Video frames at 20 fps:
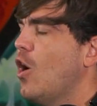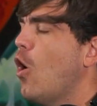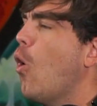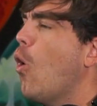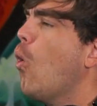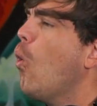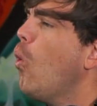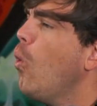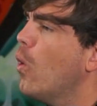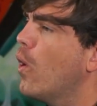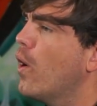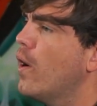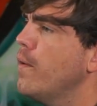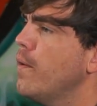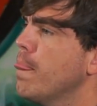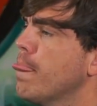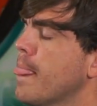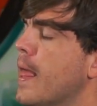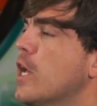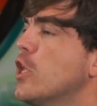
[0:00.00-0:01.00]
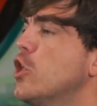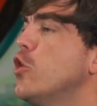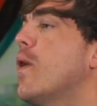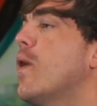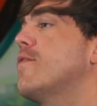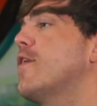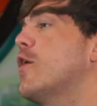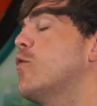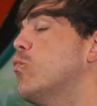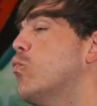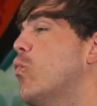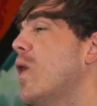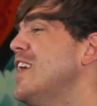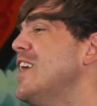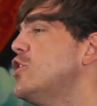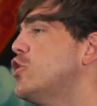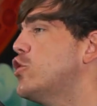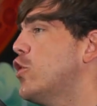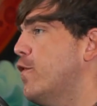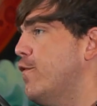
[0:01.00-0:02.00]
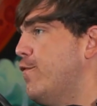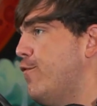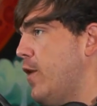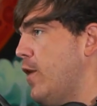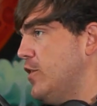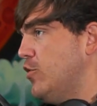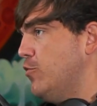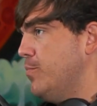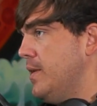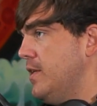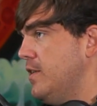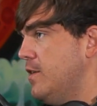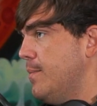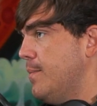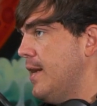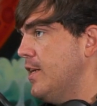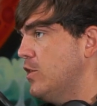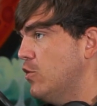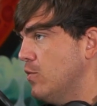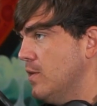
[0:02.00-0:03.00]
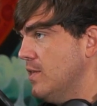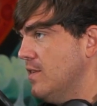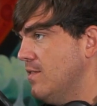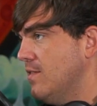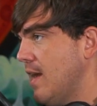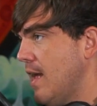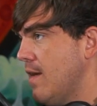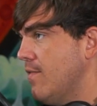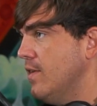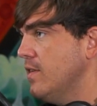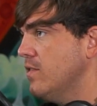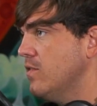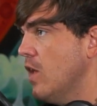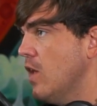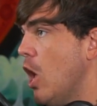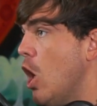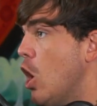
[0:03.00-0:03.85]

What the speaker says: or you have a redshirt freshman, Demetrius Davis,